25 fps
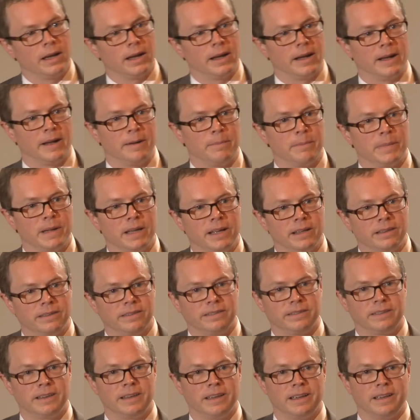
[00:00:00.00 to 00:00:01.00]

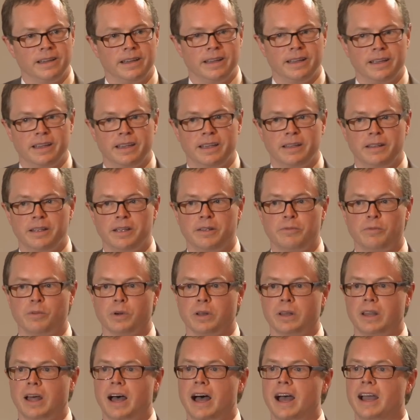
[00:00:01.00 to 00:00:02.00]
It
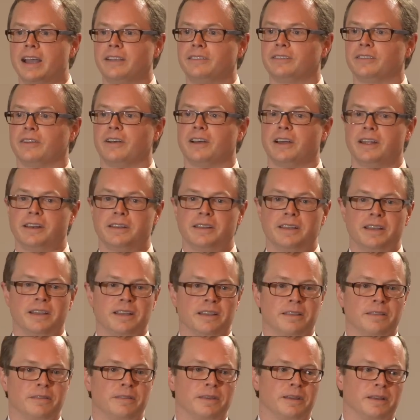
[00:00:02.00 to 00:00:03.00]
relies on
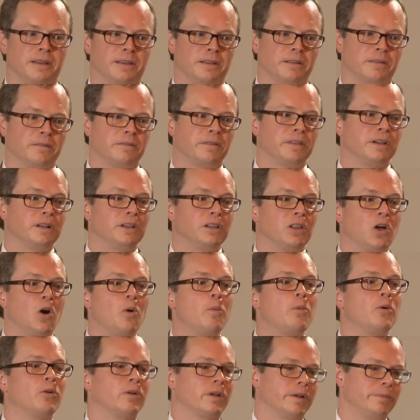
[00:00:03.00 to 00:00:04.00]
the
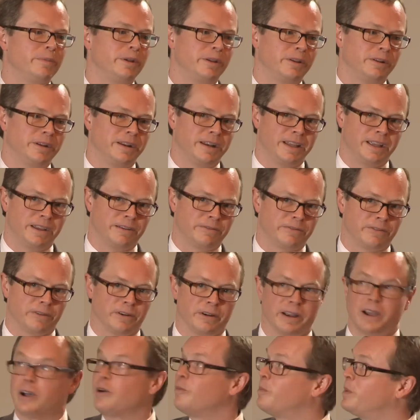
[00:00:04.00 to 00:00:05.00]
global community
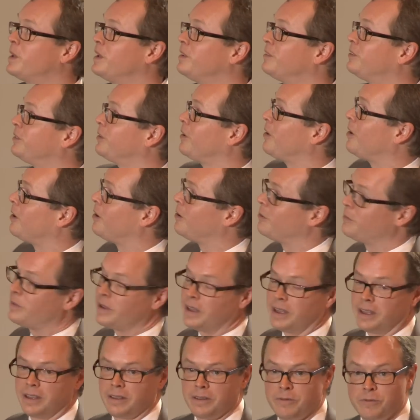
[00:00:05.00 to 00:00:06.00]
for helping solve
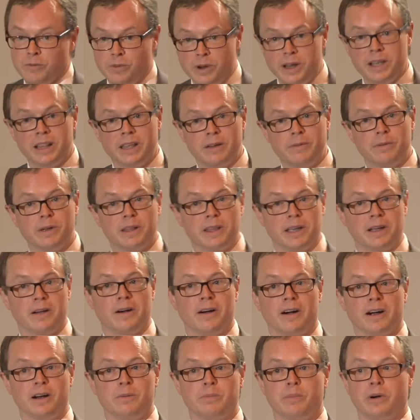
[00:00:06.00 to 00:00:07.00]
really, really
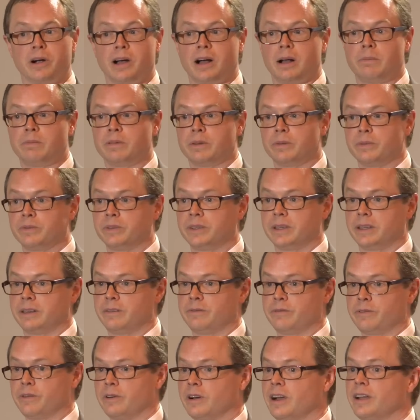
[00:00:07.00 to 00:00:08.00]
hard problems.
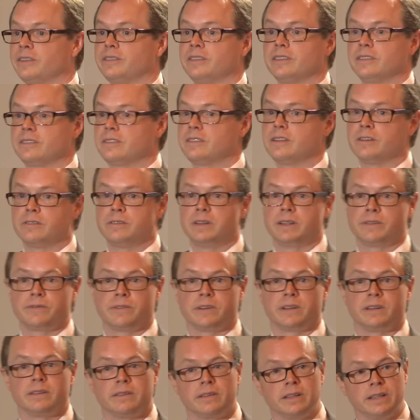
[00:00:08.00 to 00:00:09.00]
And for us, it's no
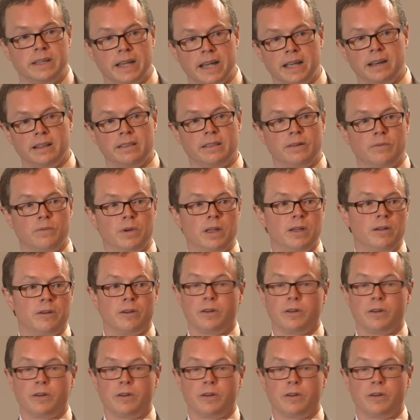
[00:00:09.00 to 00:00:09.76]
different. The data that we